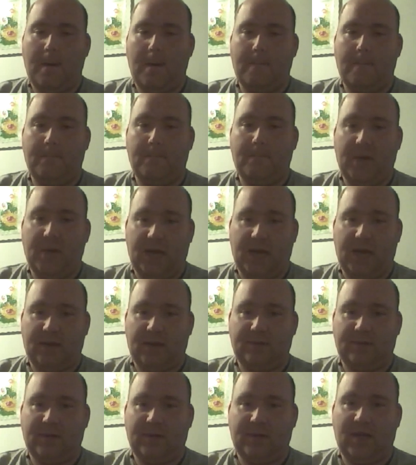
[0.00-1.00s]
But
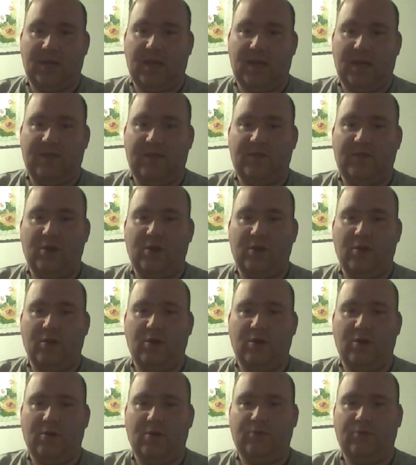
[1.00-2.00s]
if
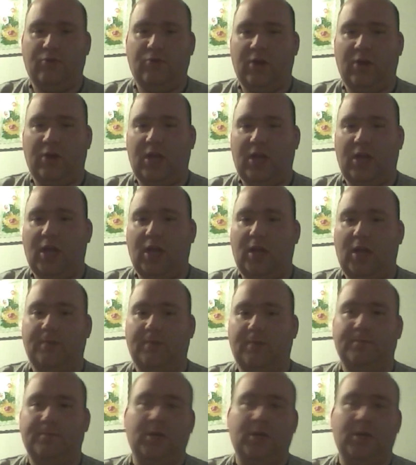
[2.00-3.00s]
you're
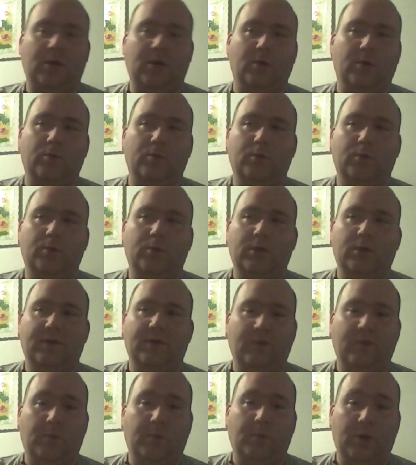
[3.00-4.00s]
drinking, if
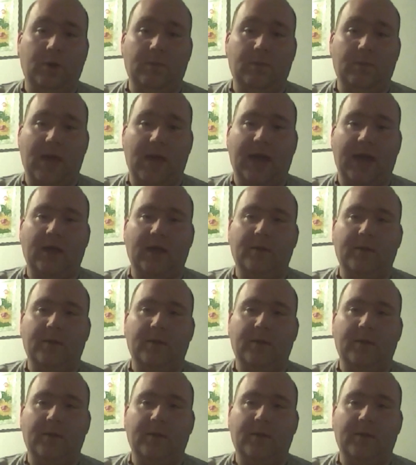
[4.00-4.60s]
you're putting back